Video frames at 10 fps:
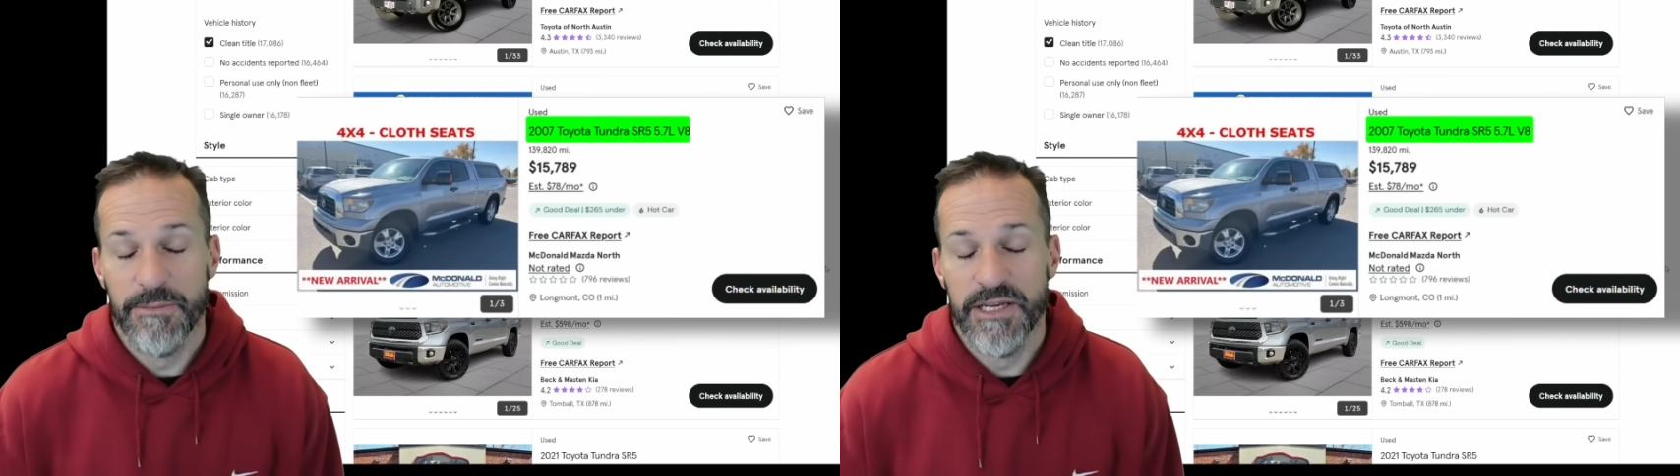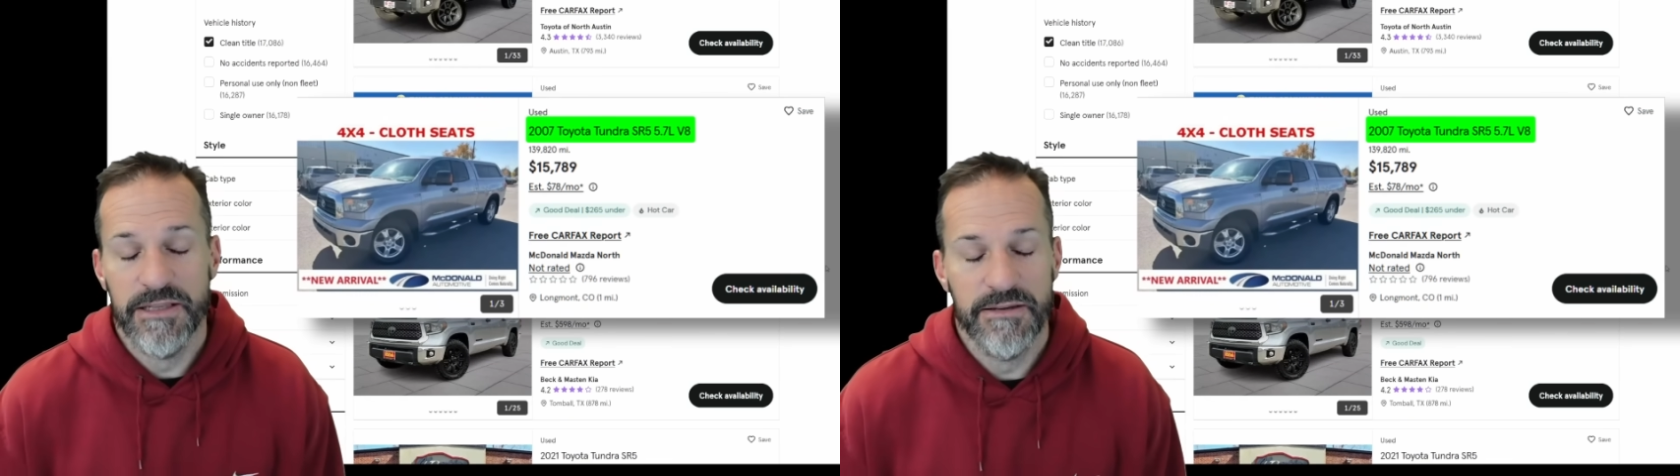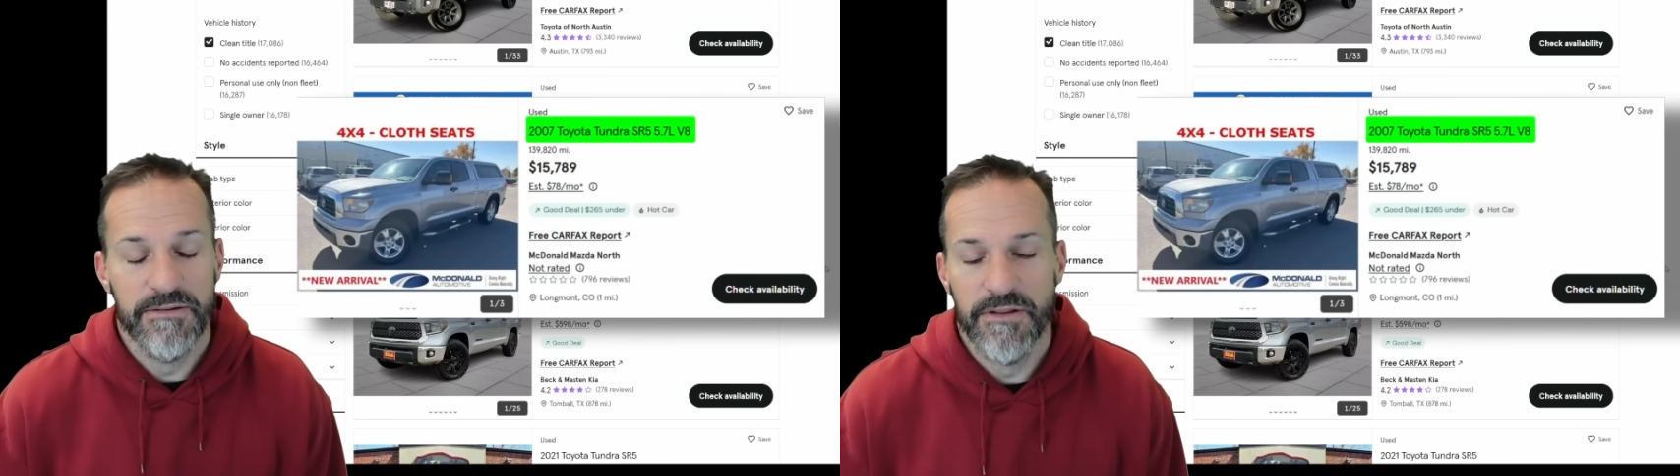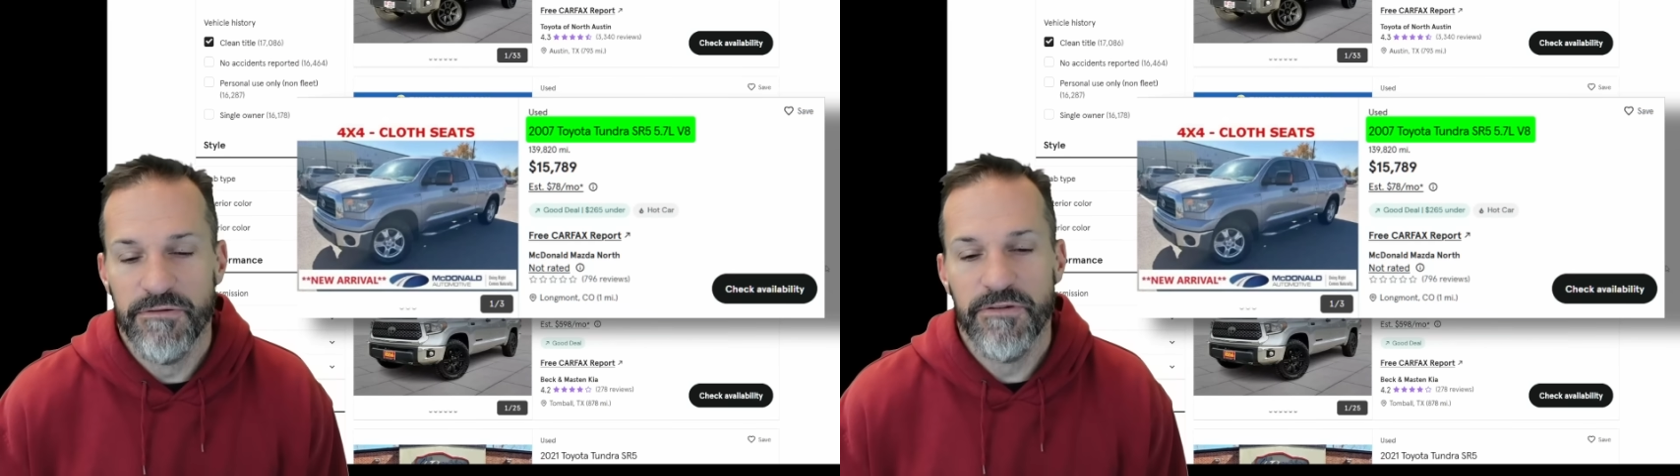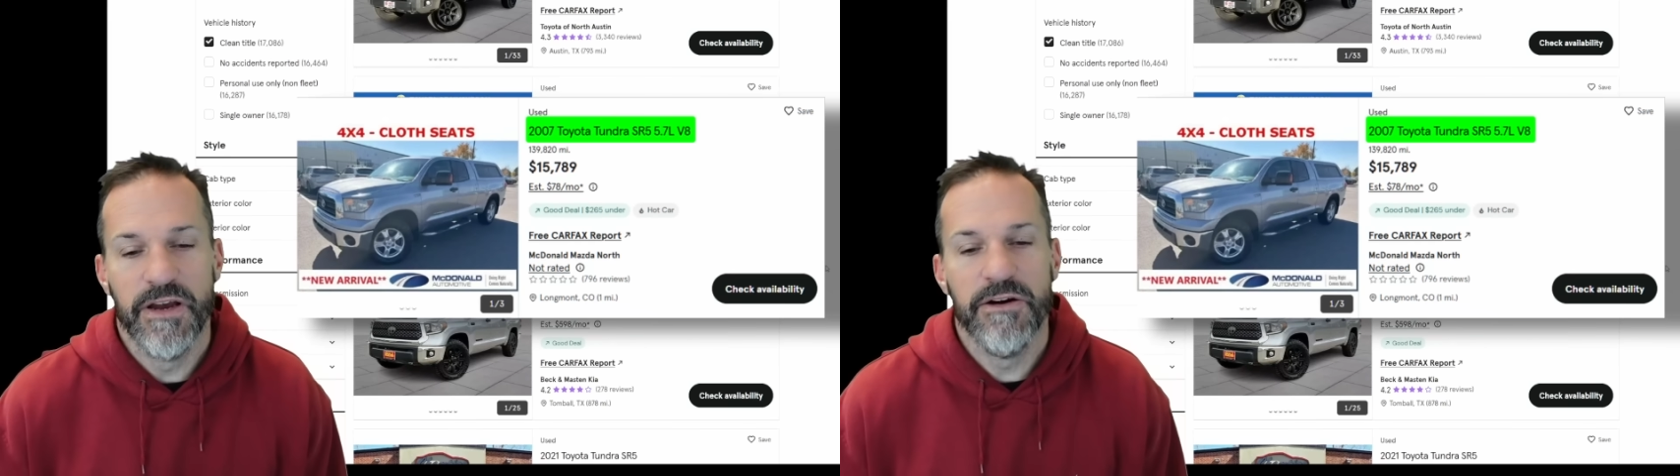I mean, the
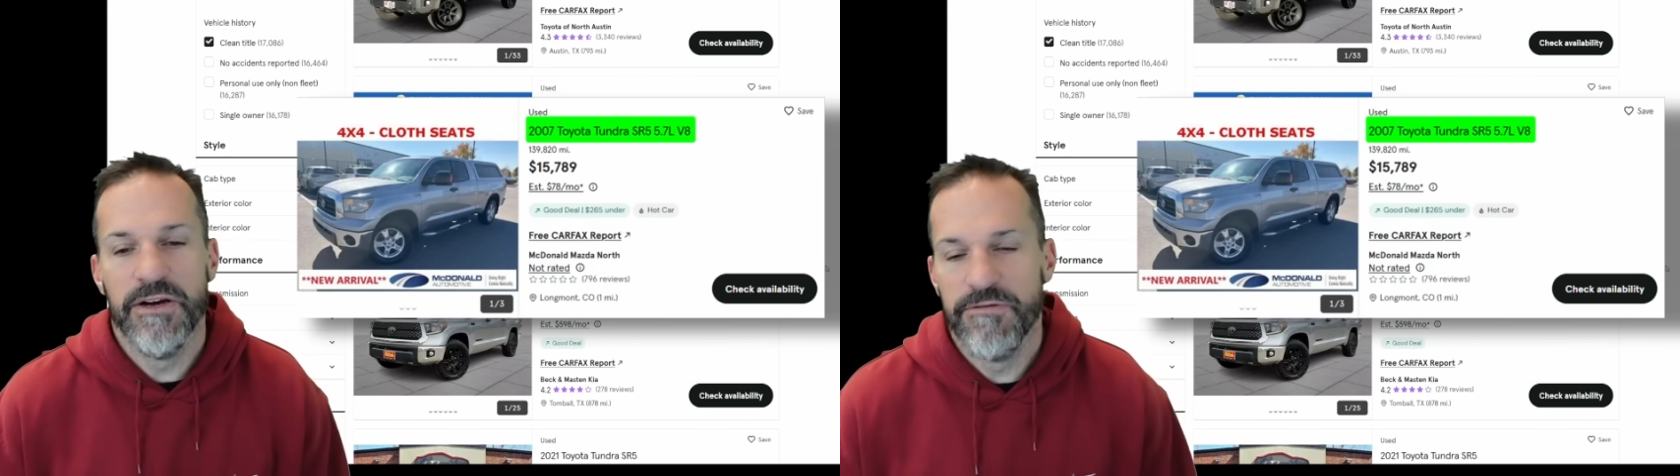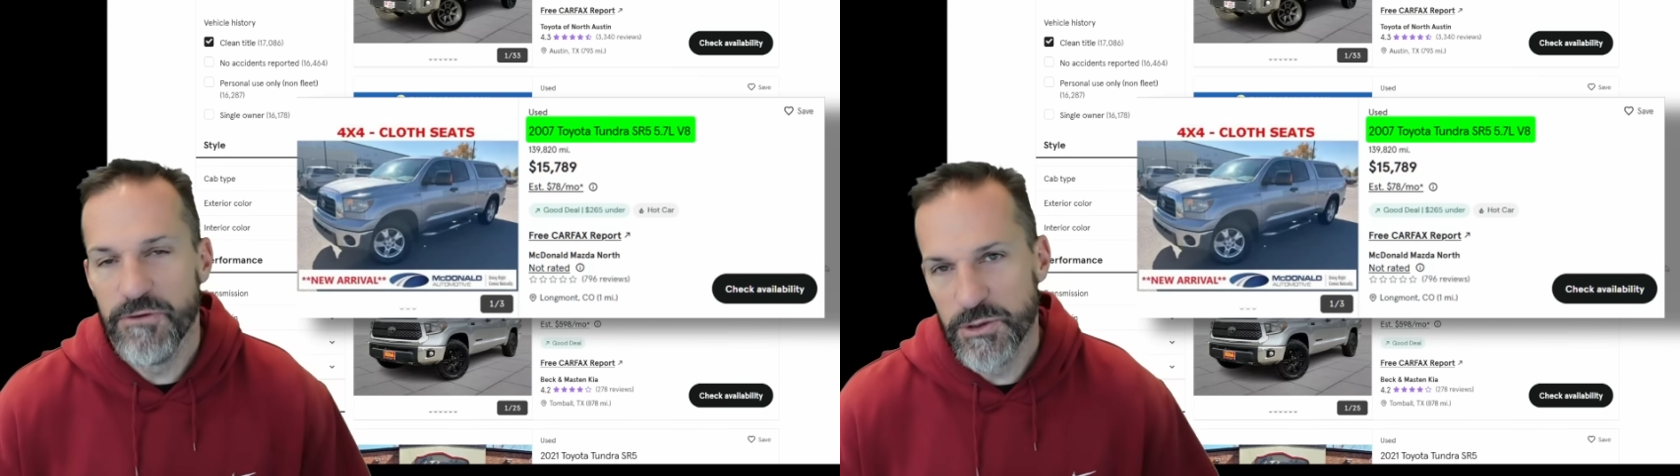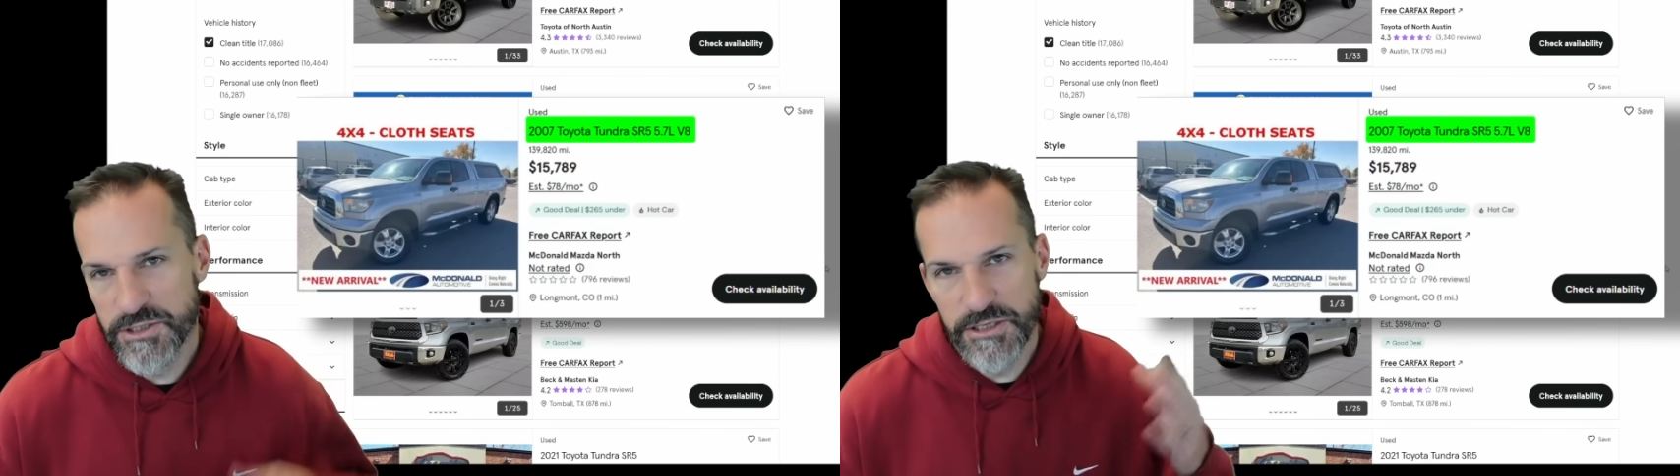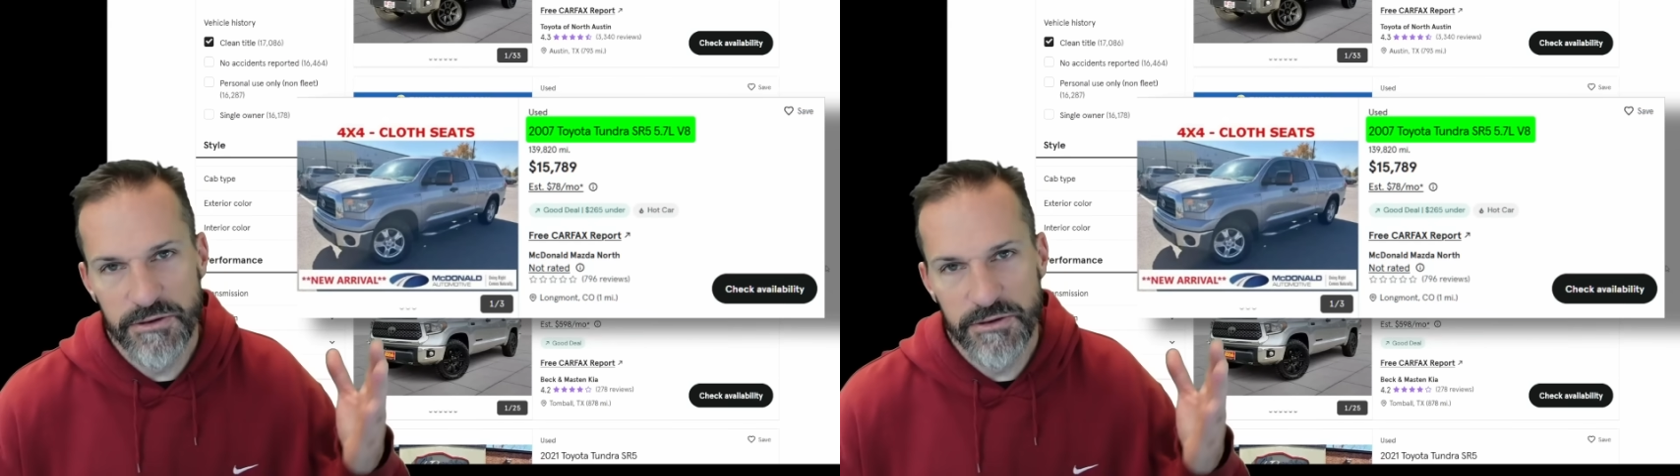very first